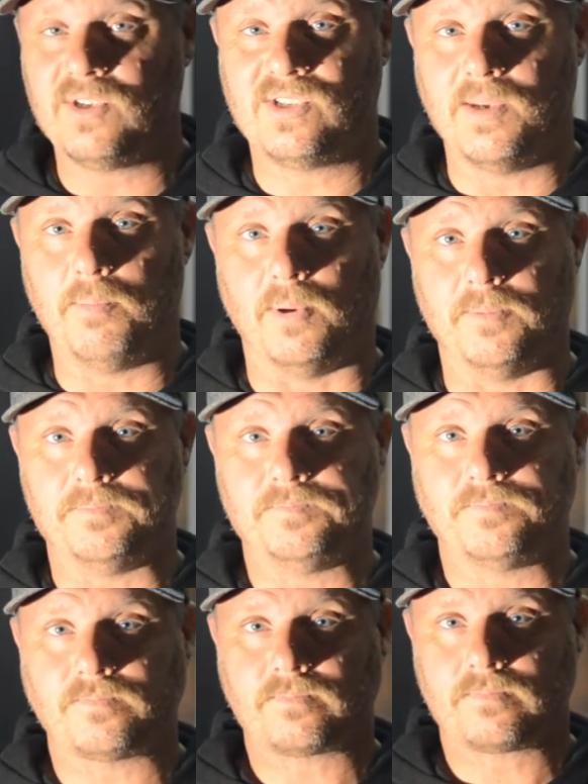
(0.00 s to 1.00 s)
simple.
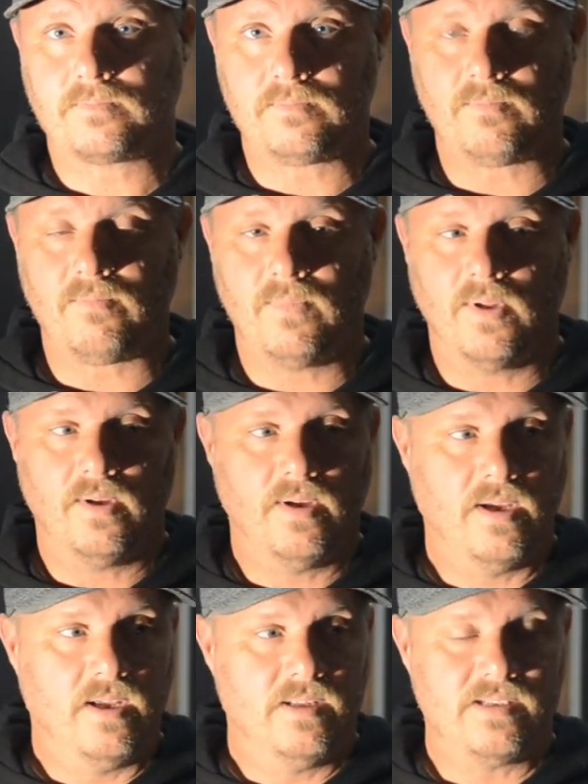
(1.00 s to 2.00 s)

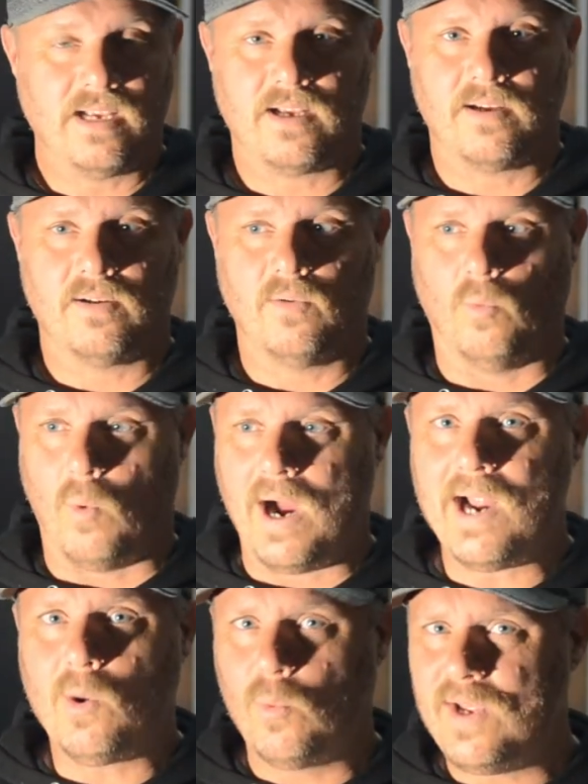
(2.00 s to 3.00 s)
It's like,
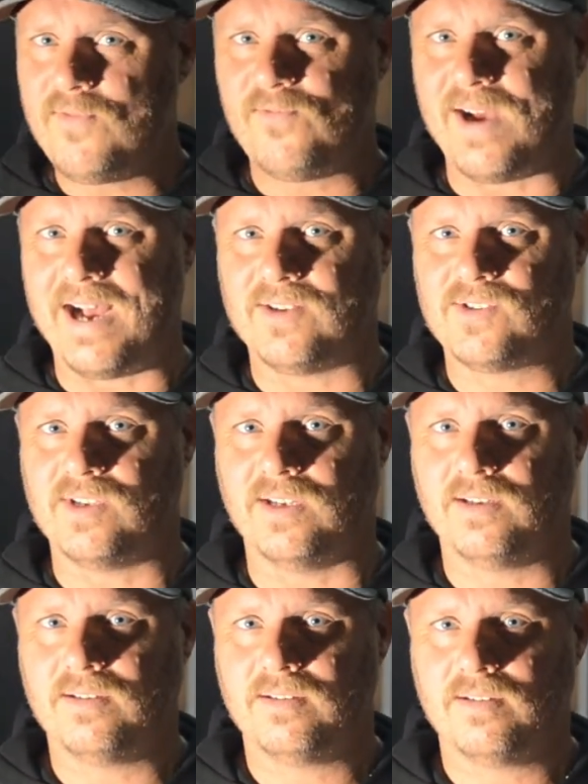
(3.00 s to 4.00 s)
why are we
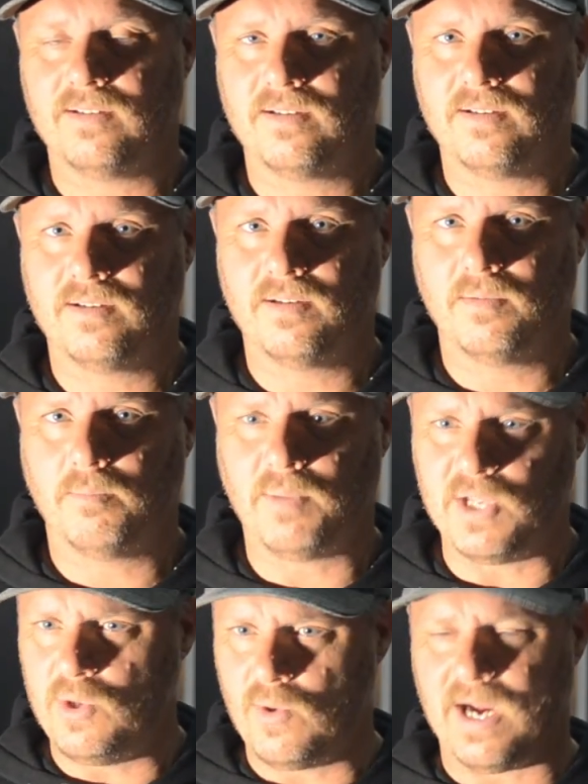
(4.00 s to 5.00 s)
fasting,
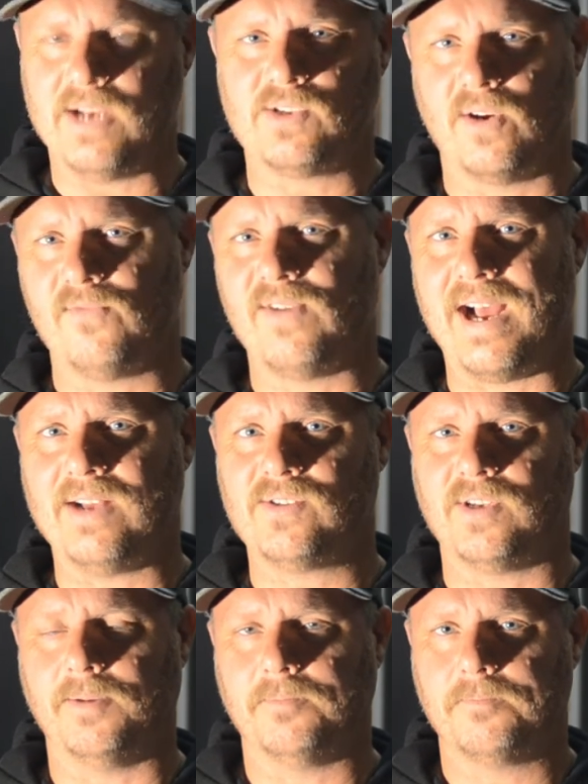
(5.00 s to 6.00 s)
but you guys aren't fasting?